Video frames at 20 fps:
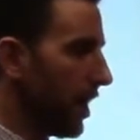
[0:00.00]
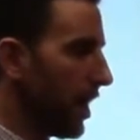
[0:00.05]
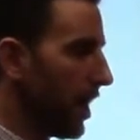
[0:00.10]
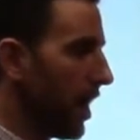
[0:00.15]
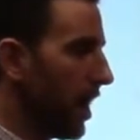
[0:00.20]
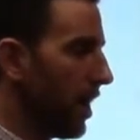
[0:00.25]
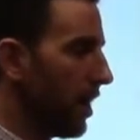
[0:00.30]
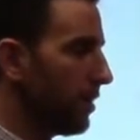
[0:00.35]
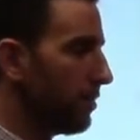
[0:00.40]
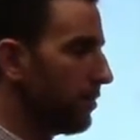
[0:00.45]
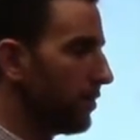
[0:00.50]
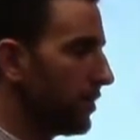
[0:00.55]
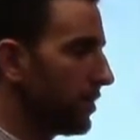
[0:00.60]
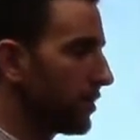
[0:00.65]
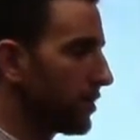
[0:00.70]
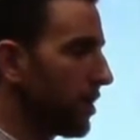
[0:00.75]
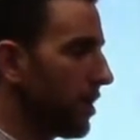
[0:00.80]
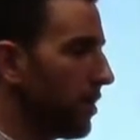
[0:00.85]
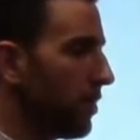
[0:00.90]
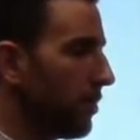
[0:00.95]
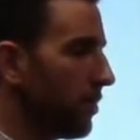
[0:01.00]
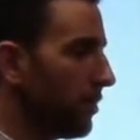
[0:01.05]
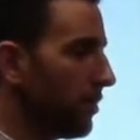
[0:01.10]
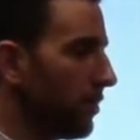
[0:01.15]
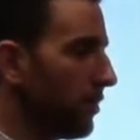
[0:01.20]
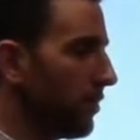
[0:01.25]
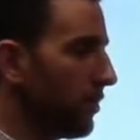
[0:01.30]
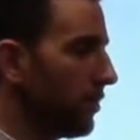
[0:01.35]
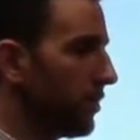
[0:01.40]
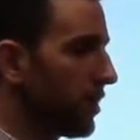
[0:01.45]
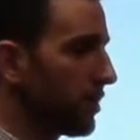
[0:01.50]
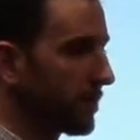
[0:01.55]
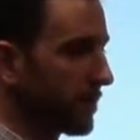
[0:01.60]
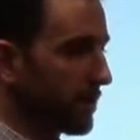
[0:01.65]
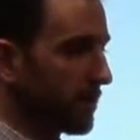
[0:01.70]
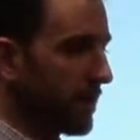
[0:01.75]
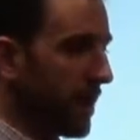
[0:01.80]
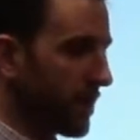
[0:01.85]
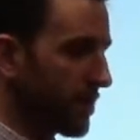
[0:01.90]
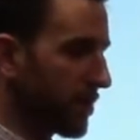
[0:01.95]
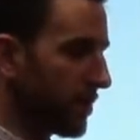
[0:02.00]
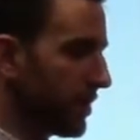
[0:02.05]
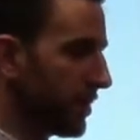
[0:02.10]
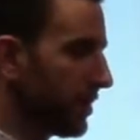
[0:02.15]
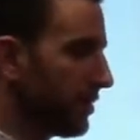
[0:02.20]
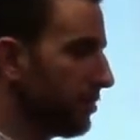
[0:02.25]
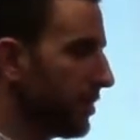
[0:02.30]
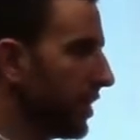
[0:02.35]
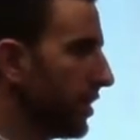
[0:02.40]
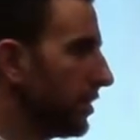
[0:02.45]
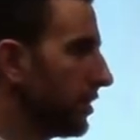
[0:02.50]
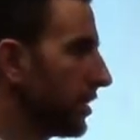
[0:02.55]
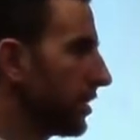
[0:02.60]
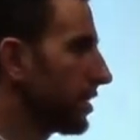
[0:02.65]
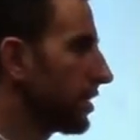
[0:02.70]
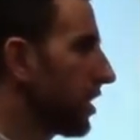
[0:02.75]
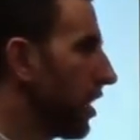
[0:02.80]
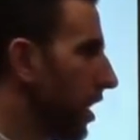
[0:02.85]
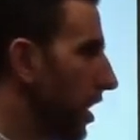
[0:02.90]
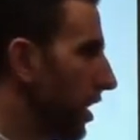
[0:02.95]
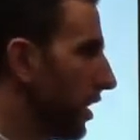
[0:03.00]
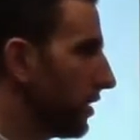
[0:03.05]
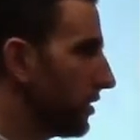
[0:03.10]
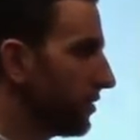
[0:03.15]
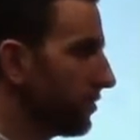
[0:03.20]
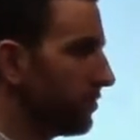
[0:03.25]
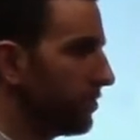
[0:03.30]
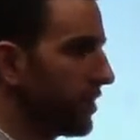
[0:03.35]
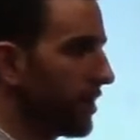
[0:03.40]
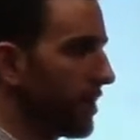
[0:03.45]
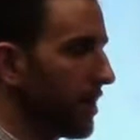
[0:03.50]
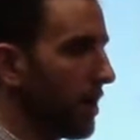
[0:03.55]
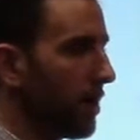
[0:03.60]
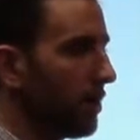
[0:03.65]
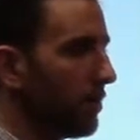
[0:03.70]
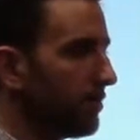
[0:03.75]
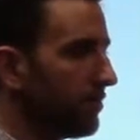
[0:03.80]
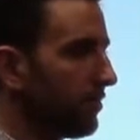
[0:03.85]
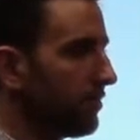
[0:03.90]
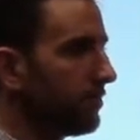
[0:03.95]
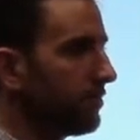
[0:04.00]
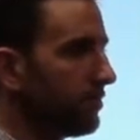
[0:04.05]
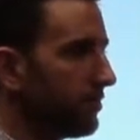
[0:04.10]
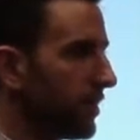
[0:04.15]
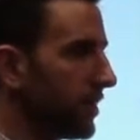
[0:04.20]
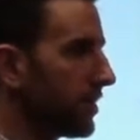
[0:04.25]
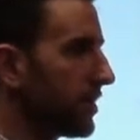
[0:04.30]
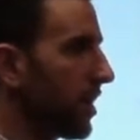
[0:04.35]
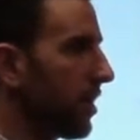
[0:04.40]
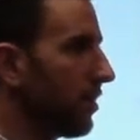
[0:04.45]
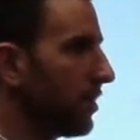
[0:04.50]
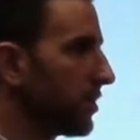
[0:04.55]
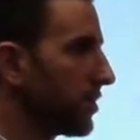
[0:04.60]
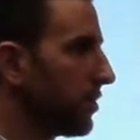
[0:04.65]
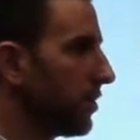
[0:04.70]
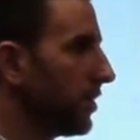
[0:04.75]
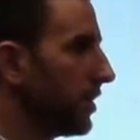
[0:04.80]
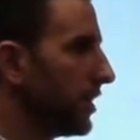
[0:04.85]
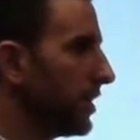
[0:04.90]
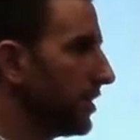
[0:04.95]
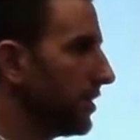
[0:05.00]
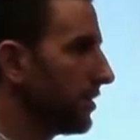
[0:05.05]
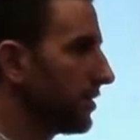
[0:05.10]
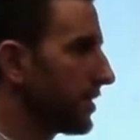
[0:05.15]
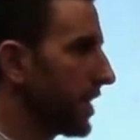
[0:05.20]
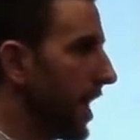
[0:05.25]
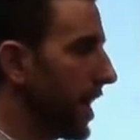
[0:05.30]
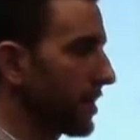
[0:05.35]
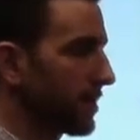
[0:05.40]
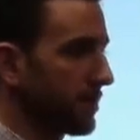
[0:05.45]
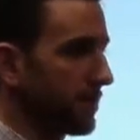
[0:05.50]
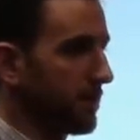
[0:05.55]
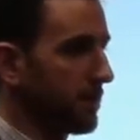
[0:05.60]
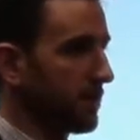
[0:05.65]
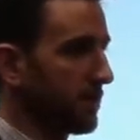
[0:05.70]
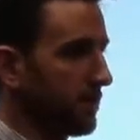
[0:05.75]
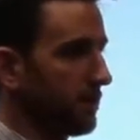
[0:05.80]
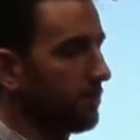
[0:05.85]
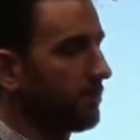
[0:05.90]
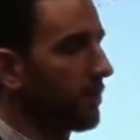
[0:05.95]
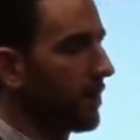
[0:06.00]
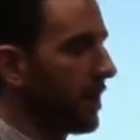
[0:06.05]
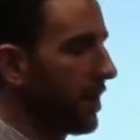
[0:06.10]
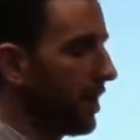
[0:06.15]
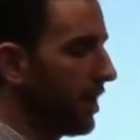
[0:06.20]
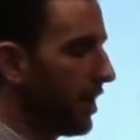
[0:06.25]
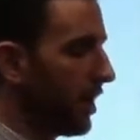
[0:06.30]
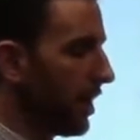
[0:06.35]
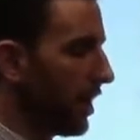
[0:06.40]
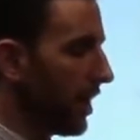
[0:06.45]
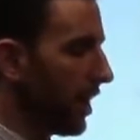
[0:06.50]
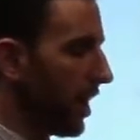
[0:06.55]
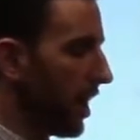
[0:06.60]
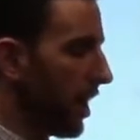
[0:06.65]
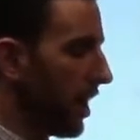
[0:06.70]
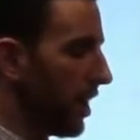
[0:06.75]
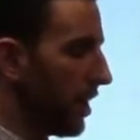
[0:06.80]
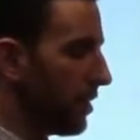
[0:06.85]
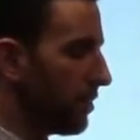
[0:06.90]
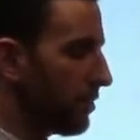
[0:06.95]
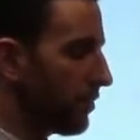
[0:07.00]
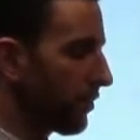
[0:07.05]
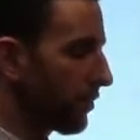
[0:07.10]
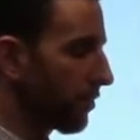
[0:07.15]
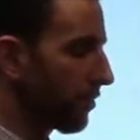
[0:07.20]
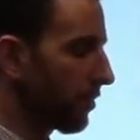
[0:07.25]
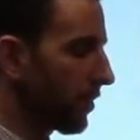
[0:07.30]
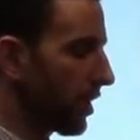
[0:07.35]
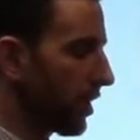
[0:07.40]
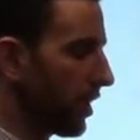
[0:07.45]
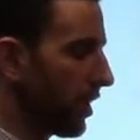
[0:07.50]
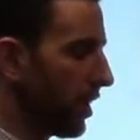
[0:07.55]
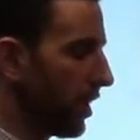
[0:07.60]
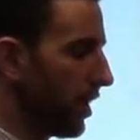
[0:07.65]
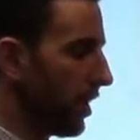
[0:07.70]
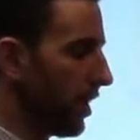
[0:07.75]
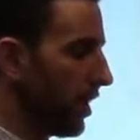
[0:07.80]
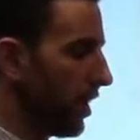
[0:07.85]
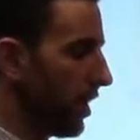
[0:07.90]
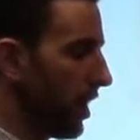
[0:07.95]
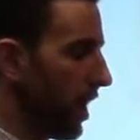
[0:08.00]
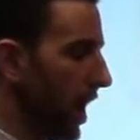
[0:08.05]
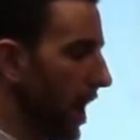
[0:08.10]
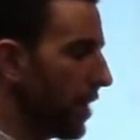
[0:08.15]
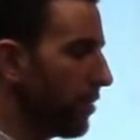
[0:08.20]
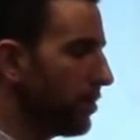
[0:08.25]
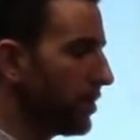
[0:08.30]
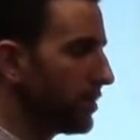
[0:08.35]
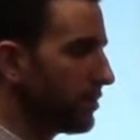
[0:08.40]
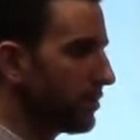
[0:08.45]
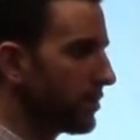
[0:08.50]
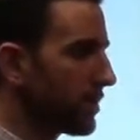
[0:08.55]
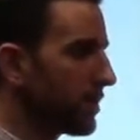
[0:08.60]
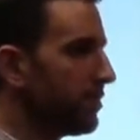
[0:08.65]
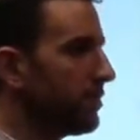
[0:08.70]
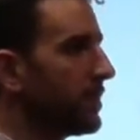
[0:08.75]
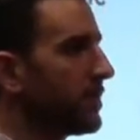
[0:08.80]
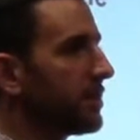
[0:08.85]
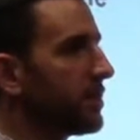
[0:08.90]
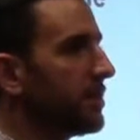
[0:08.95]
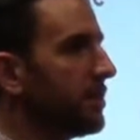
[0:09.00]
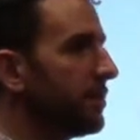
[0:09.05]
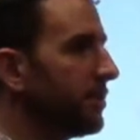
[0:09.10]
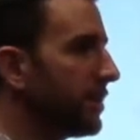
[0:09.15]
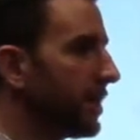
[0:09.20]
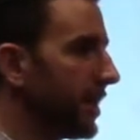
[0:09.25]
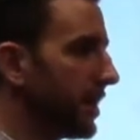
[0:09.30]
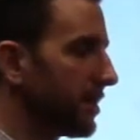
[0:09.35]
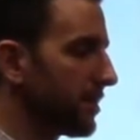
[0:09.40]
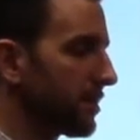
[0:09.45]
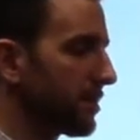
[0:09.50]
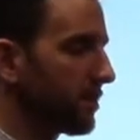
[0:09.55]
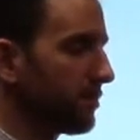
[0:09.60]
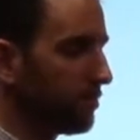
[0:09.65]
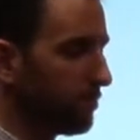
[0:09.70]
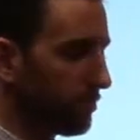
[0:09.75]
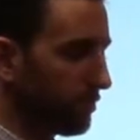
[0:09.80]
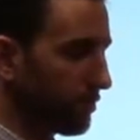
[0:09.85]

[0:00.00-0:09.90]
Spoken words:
So there's a section in the bill that's called, the territorial tax system. I would submit to you this.